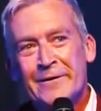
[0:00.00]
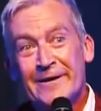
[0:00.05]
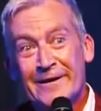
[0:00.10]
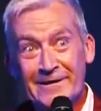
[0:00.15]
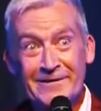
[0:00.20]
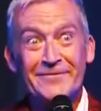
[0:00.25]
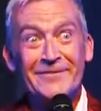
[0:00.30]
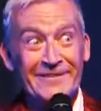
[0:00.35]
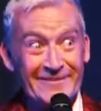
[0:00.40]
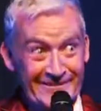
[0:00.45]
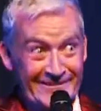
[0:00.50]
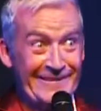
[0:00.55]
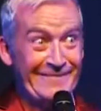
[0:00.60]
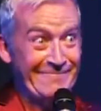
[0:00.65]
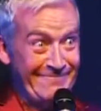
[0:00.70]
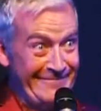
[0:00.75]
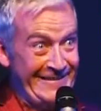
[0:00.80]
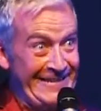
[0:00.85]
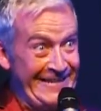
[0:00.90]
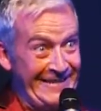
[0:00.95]
Because when you say
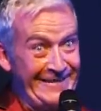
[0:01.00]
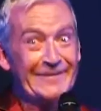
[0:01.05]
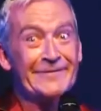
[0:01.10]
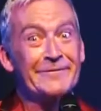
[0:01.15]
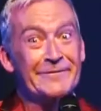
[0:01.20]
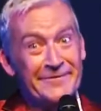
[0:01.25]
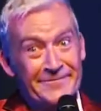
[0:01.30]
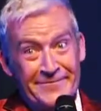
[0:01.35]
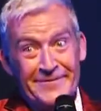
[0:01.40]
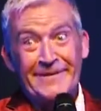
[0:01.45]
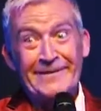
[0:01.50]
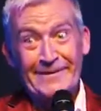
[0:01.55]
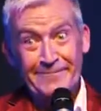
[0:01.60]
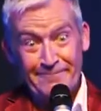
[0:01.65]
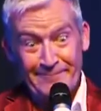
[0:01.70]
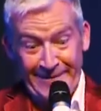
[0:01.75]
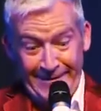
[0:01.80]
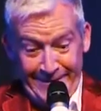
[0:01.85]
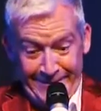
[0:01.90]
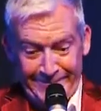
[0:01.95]
me, you're referring to
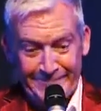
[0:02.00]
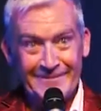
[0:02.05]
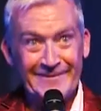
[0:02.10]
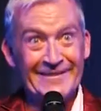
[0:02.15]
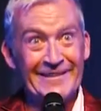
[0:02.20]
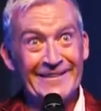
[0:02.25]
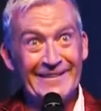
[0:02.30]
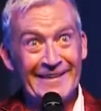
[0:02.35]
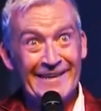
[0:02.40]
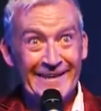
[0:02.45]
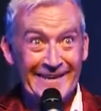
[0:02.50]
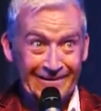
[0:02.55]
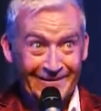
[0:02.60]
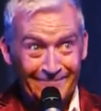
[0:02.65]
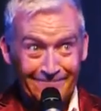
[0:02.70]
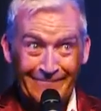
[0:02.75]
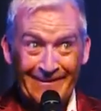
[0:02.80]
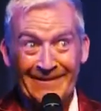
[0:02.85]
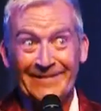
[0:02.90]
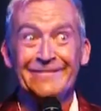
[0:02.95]
me, who is the thinker
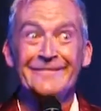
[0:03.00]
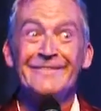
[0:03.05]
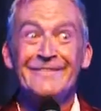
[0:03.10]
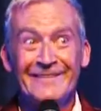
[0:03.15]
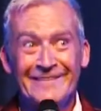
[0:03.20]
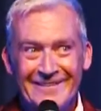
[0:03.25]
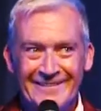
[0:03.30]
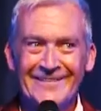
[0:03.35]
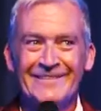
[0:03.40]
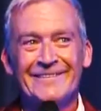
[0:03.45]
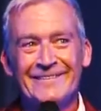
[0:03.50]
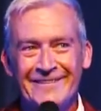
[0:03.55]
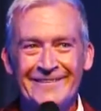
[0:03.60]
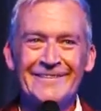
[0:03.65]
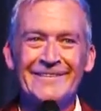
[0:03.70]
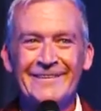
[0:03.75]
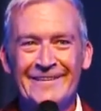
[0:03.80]
of my thoughts,